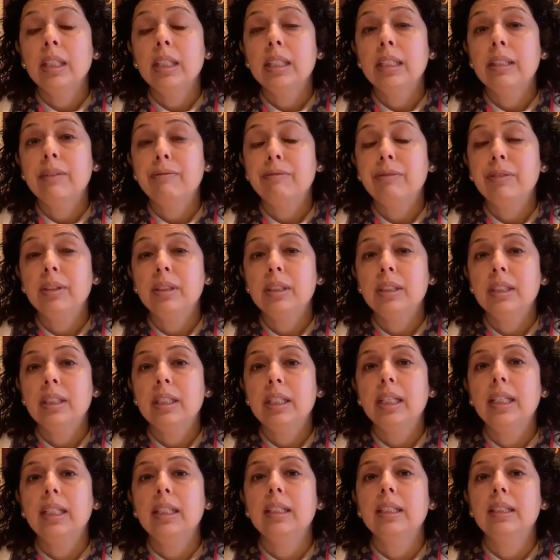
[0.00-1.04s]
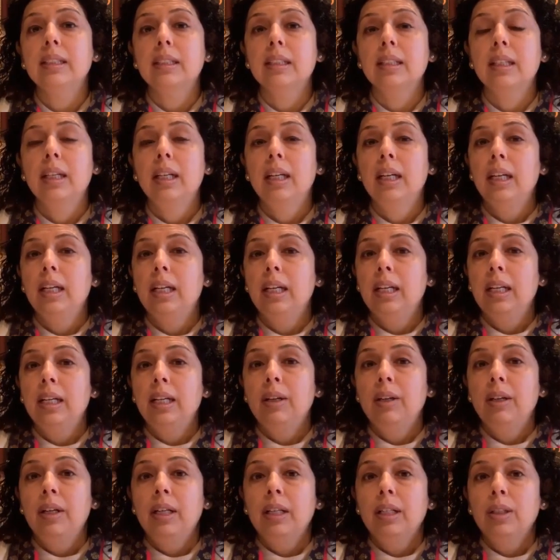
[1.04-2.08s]
The first day this
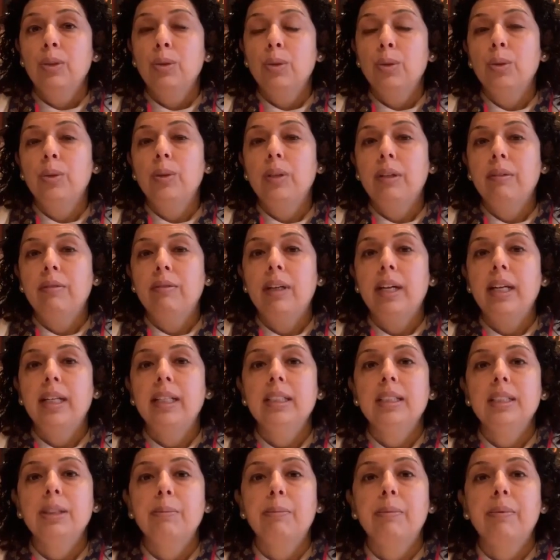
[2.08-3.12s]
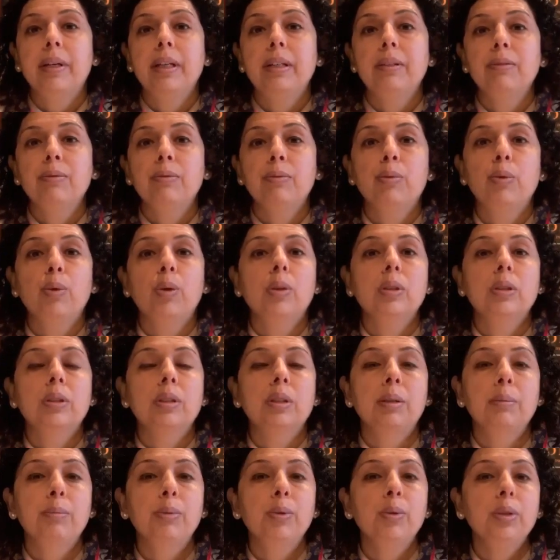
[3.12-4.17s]
coronavirus spread was
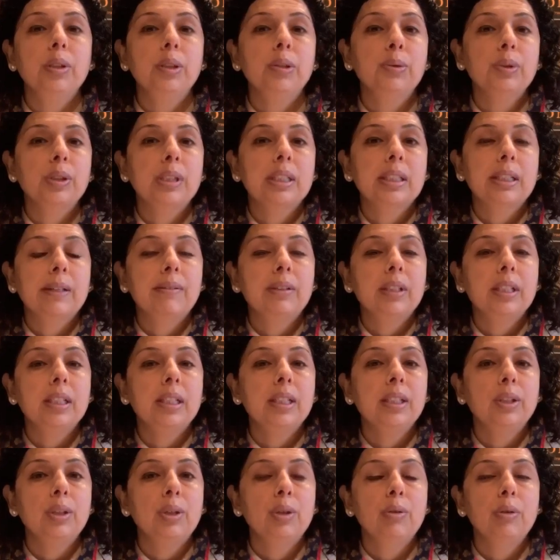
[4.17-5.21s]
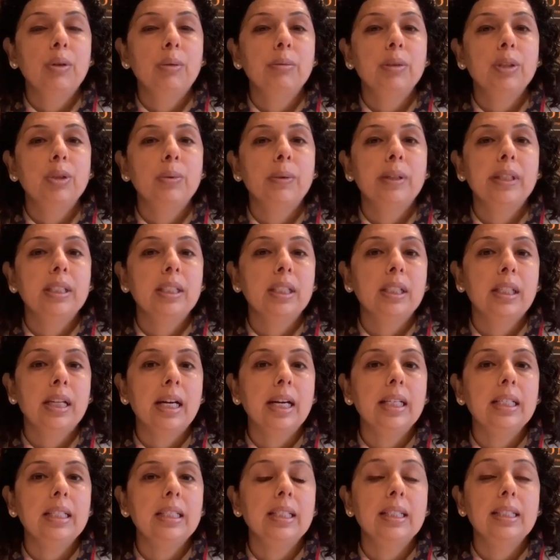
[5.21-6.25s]
reported was 17th November
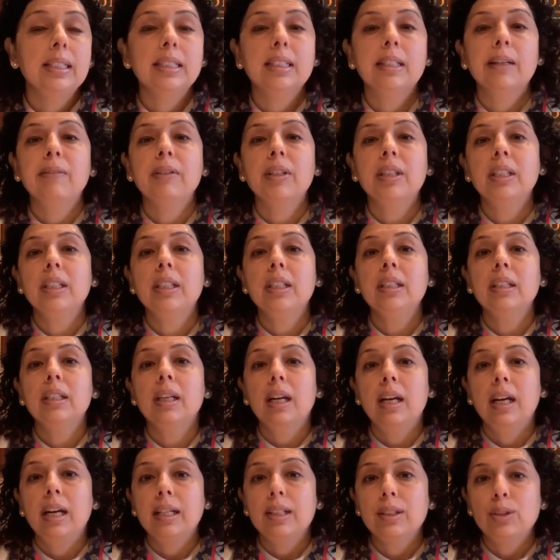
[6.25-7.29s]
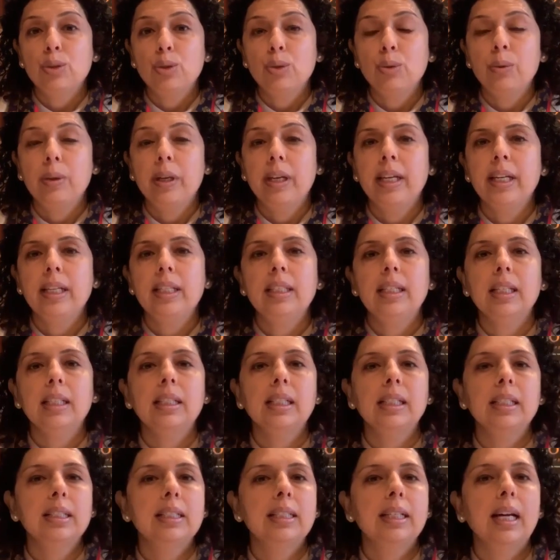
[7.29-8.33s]
2019. 17th adds to 8 and
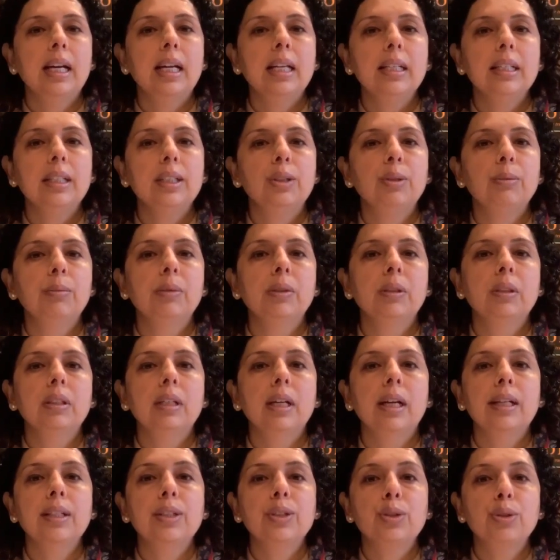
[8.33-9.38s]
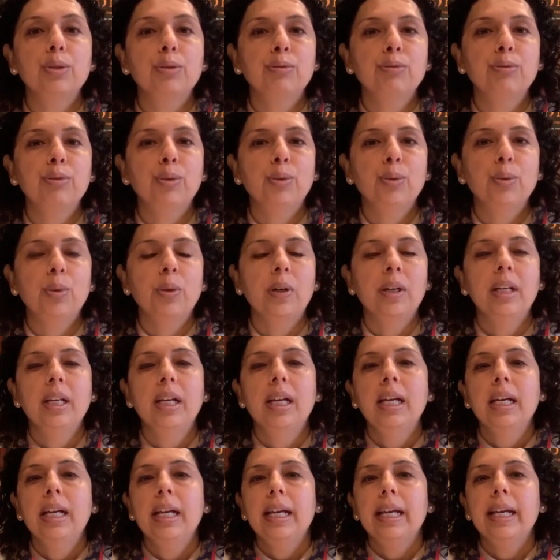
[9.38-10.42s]
the entire date of birth adds to 4.
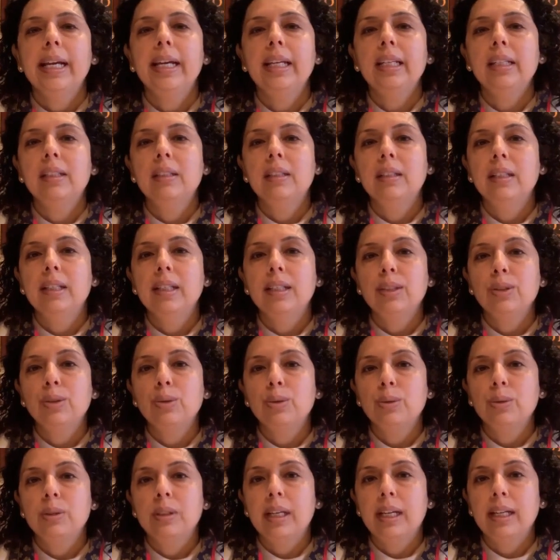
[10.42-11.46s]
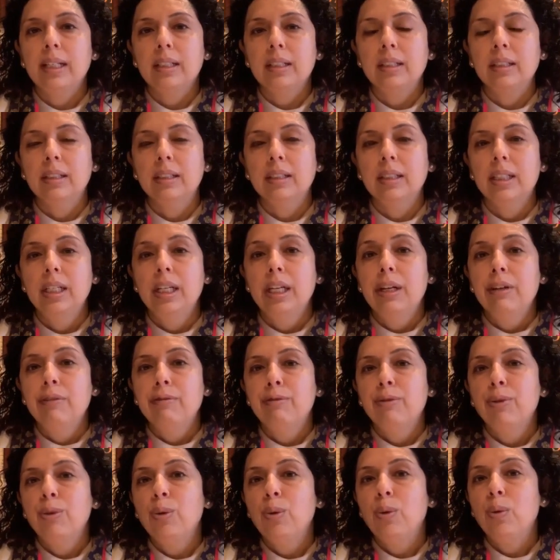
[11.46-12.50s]
8 relates to Saturn.
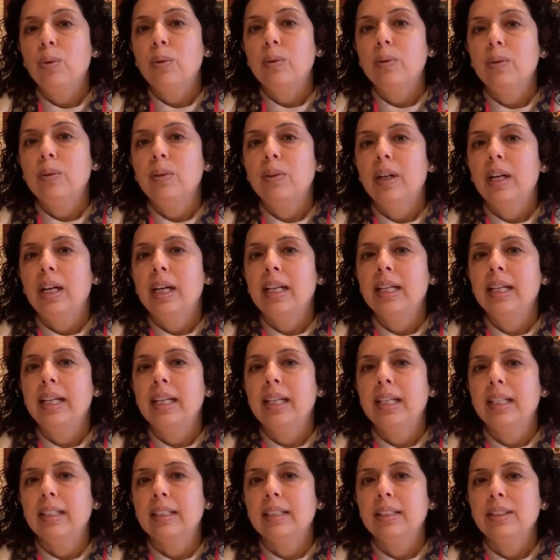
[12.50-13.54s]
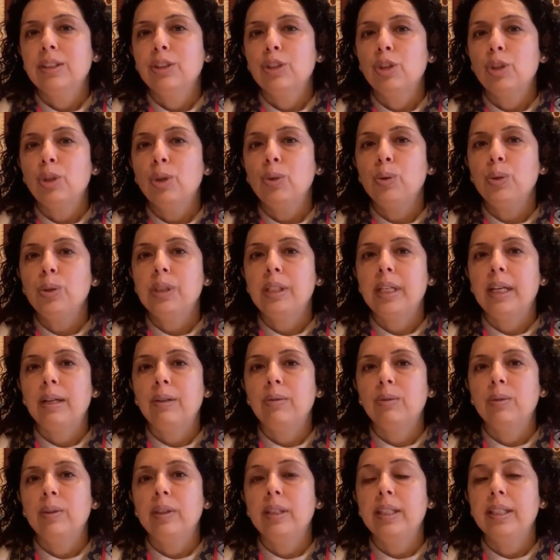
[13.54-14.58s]
4 again slows
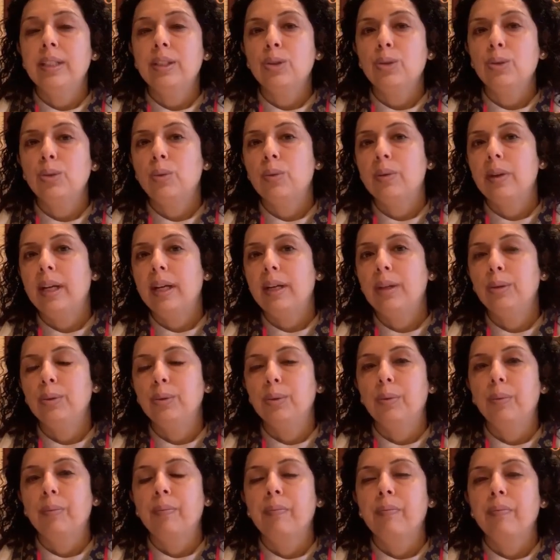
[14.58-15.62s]
down, relates to Rahu.